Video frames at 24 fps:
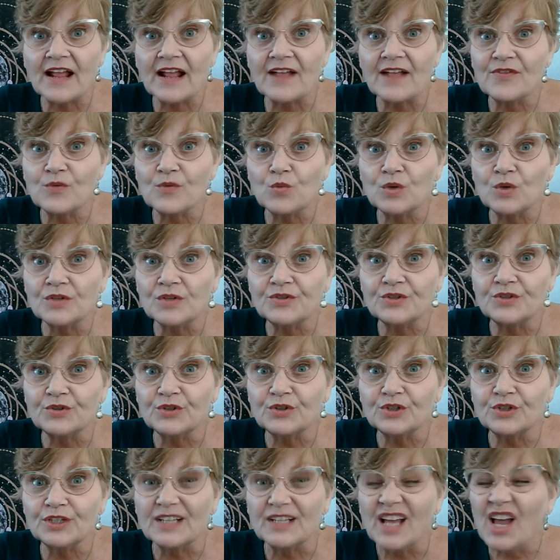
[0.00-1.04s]
and the will to
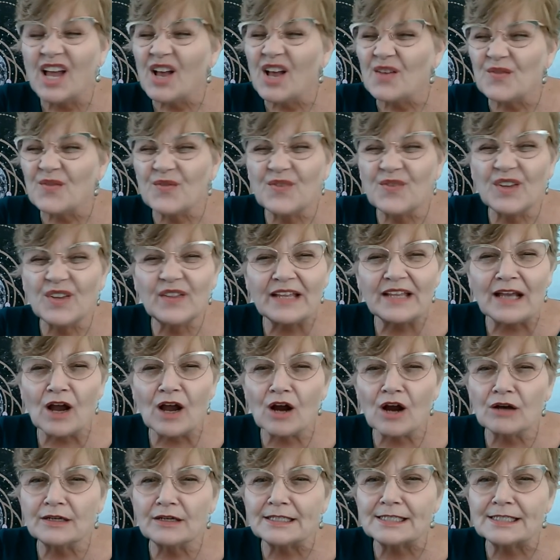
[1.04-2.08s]
good filling
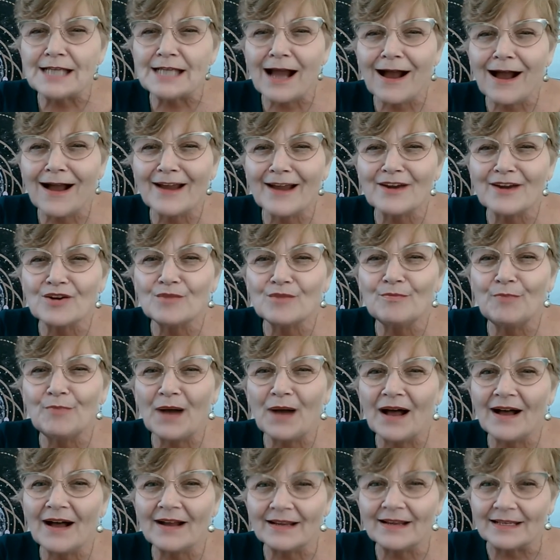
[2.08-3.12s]
our entire
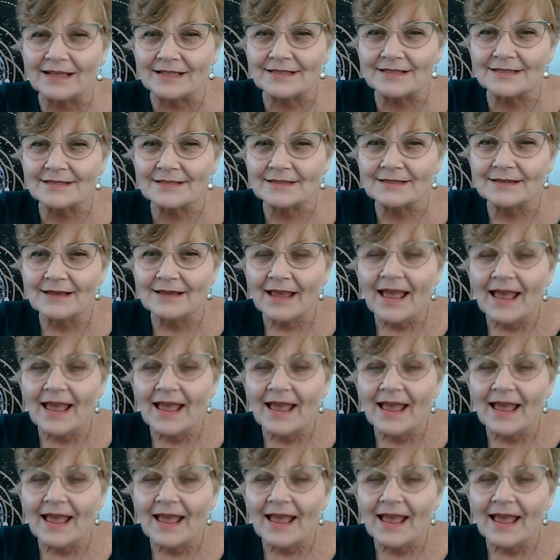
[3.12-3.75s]
bodies.